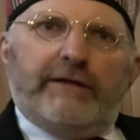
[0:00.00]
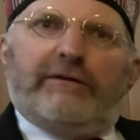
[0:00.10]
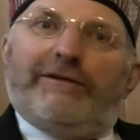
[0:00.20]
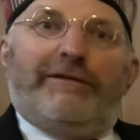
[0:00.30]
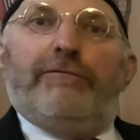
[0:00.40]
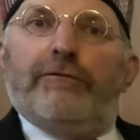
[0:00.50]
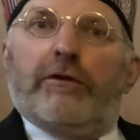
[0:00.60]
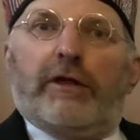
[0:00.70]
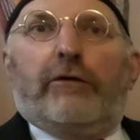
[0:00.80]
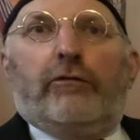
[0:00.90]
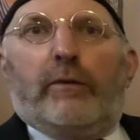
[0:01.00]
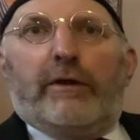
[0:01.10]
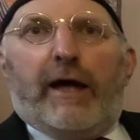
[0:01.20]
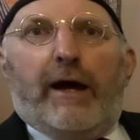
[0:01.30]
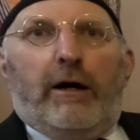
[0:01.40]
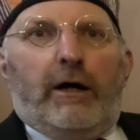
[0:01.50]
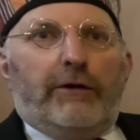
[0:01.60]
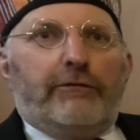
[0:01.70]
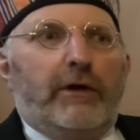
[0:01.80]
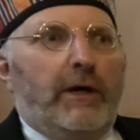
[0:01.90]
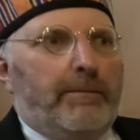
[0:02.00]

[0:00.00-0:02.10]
did different things with their art.